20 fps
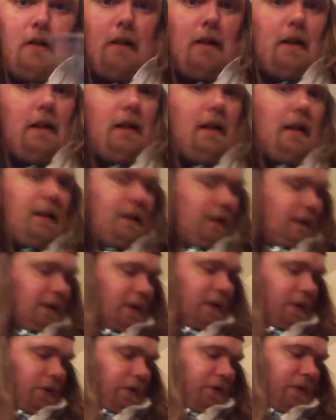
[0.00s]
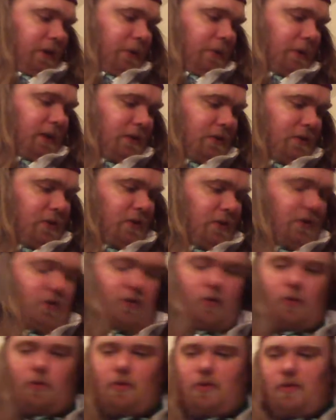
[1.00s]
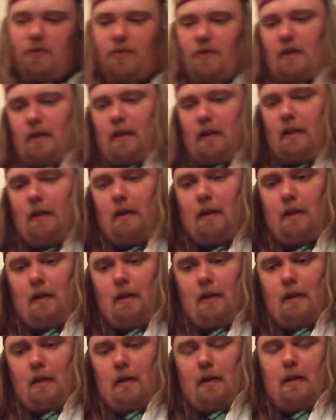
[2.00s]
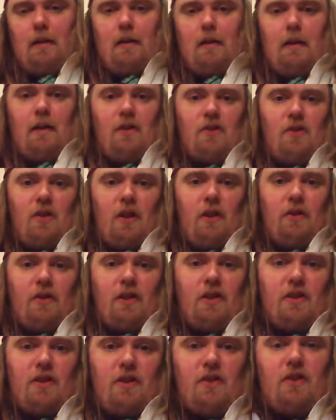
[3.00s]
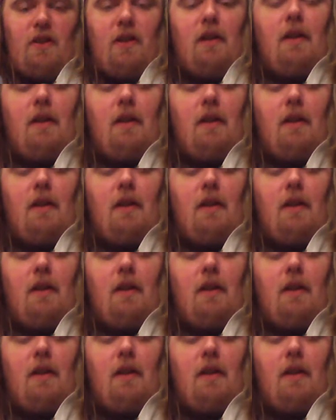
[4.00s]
Yeah, I don't know if anyone else had sort of has noticed as I